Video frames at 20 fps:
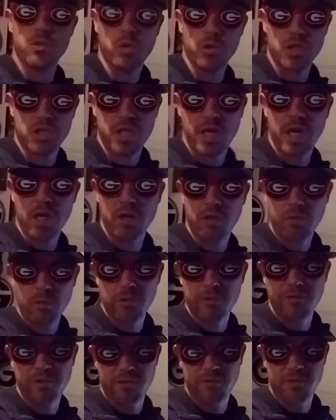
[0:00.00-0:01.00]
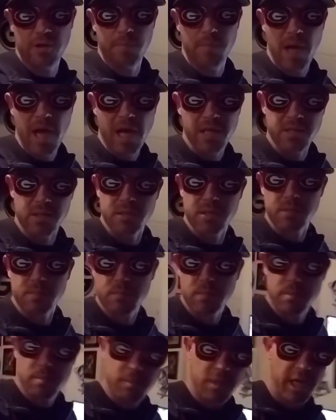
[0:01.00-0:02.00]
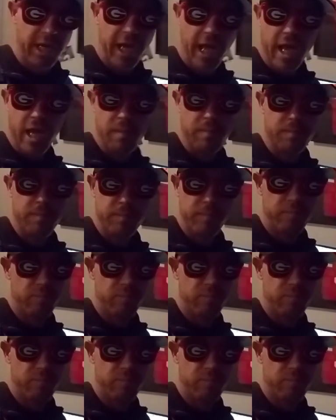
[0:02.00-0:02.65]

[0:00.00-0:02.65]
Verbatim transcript: Georgia Tech and throw 50 passes a game.